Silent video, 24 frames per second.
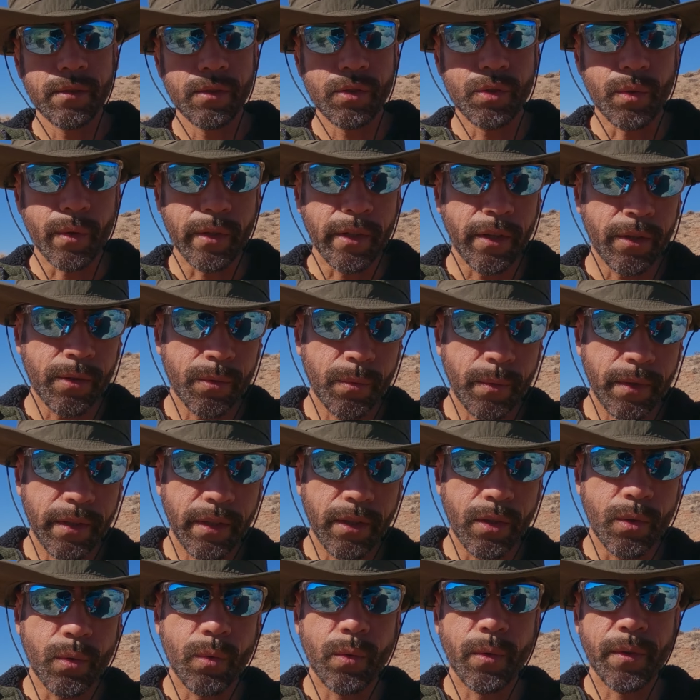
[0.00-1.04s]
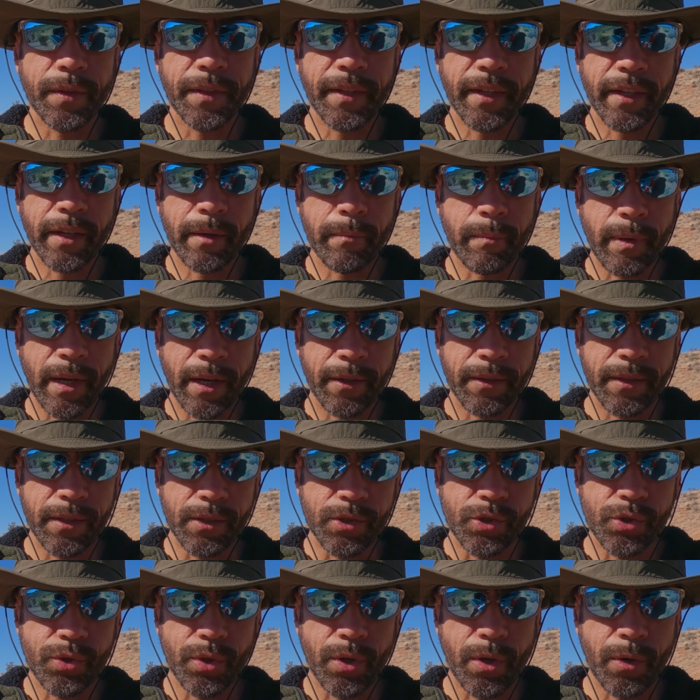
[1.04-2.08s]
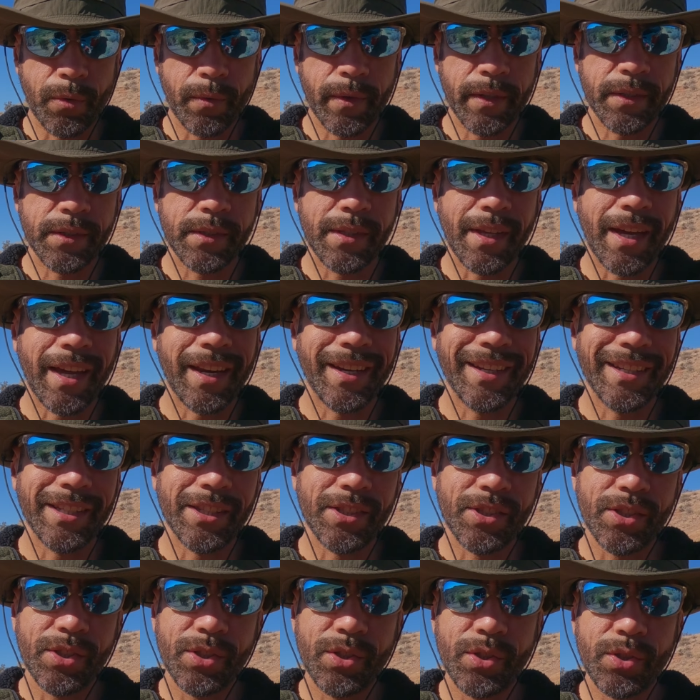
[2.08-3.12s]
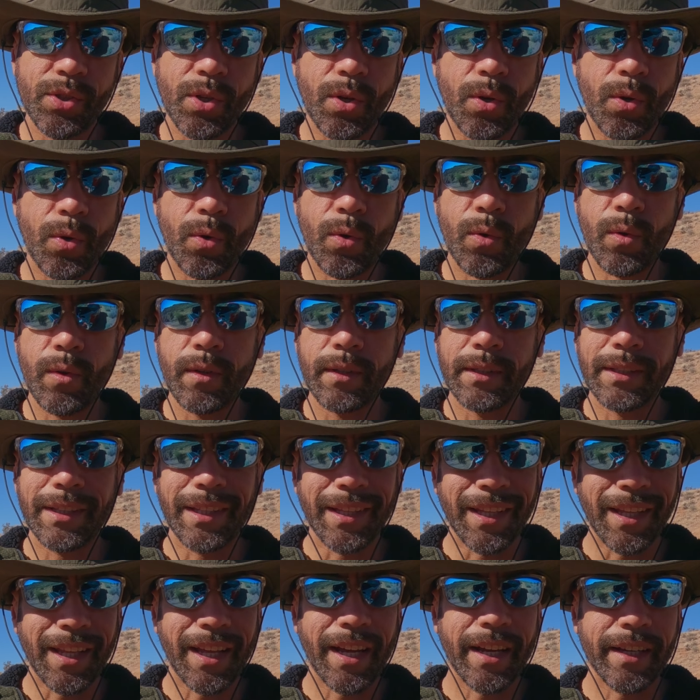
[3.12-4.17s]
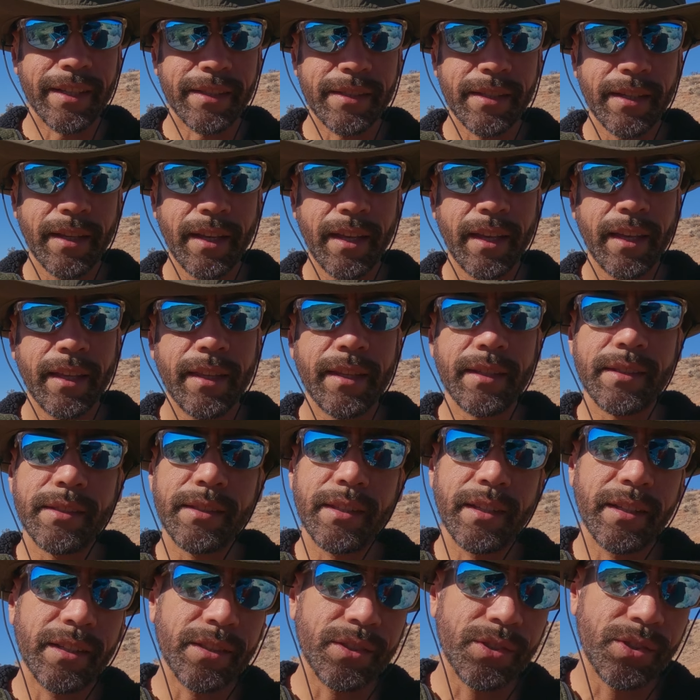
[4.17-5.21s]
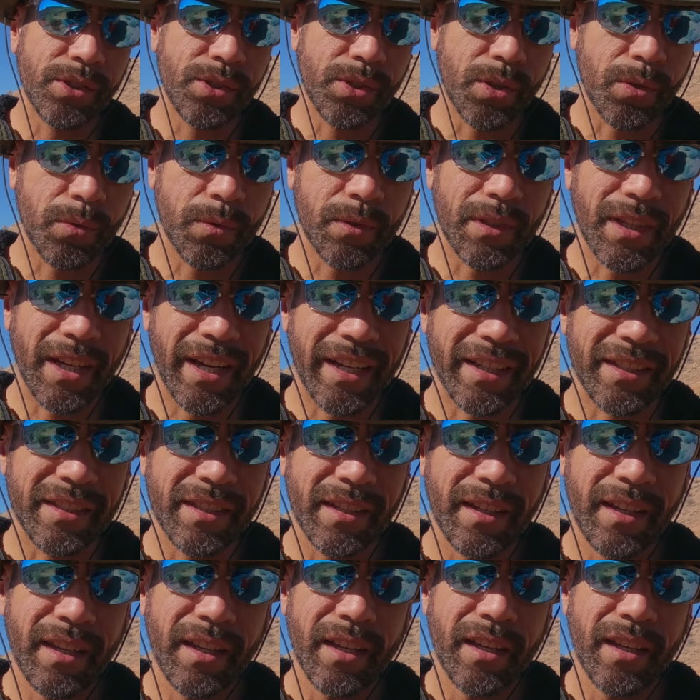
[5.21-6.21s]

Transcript: So another really cool thing about this drone is that it is so light. This thing is so light.